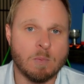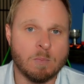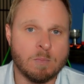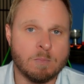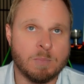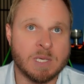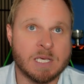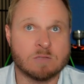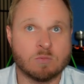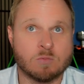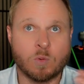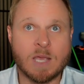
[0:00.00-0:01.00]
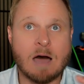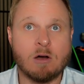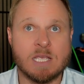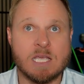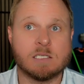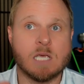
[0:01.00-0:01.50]
because the
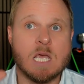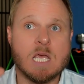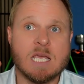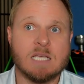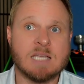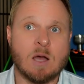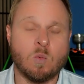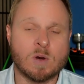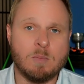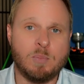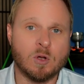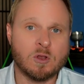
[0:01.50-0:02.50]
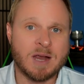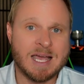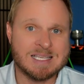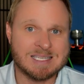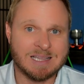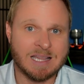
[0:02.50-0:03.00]
reality is is that when a builder
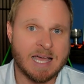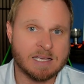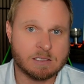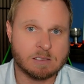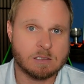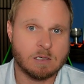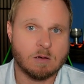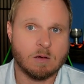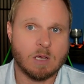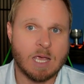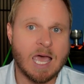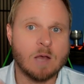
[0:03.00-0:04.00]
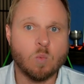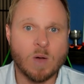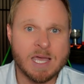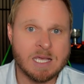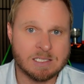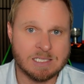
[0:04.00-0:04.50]
has less
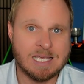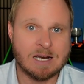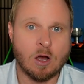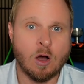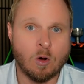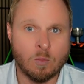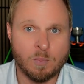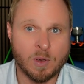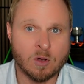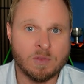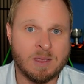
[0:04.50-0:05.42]
headway to get a home built.